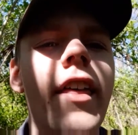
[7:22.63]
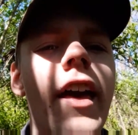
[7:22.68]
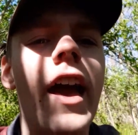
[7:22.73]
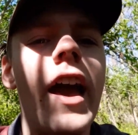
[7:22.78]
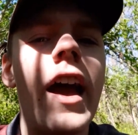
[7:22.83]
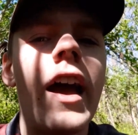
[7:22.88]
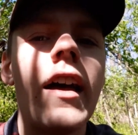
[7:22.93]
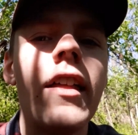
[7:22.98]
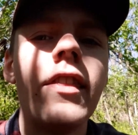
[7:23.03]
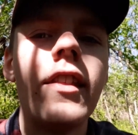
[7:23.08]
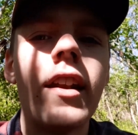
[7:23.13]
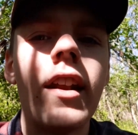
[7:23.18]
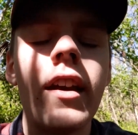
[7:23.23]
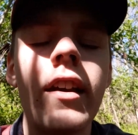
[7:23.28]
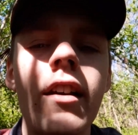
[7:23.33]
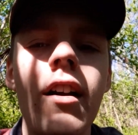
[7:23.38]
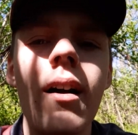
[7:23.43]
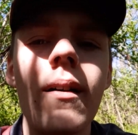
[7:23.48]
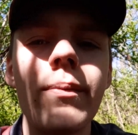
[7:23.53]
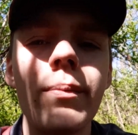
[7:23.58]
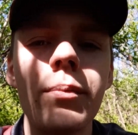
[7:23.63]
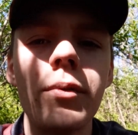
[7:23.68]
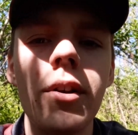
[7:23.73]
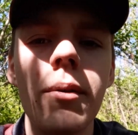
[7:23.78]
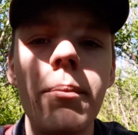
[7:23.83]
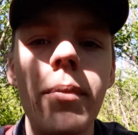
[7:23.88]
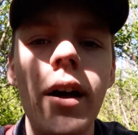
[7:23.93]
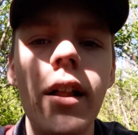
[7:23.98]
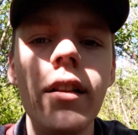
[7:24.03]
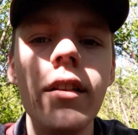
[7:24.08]
hat that I got from
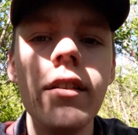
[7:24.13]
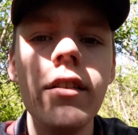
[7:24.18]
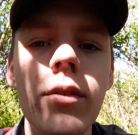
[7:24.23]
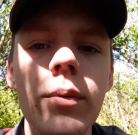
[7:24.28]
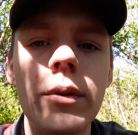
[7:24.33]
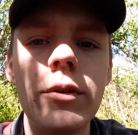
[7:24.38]
Cabela's,